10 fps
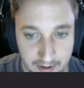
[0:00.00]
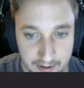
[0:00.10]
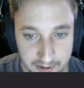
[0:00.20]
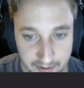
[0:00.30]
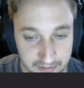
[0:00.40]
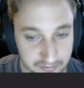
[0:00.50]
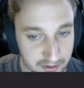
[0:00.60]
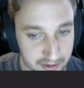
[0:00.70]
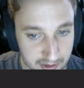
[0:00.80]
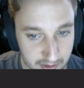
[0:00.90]
so this
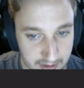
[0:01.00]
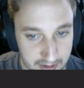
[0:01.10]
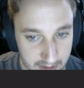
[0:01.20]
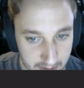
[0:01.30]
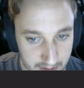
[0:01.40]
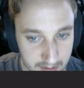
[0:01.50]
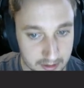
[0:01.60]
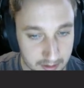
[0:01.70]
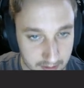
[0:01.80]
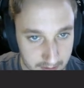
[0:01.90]
first note here,
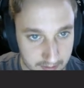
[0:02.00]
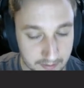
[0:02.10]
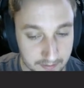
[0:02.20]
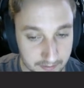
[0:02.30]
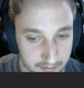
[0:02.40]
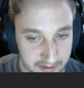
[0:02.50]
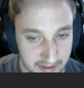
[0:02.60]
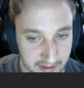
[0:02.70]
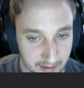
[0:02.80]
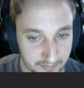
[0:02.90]
let's
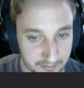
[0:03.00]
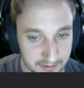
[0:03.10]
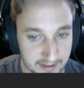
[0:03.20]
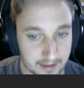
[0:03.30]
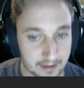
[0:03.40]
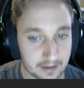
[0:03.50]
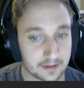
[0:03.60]
think about it for a second.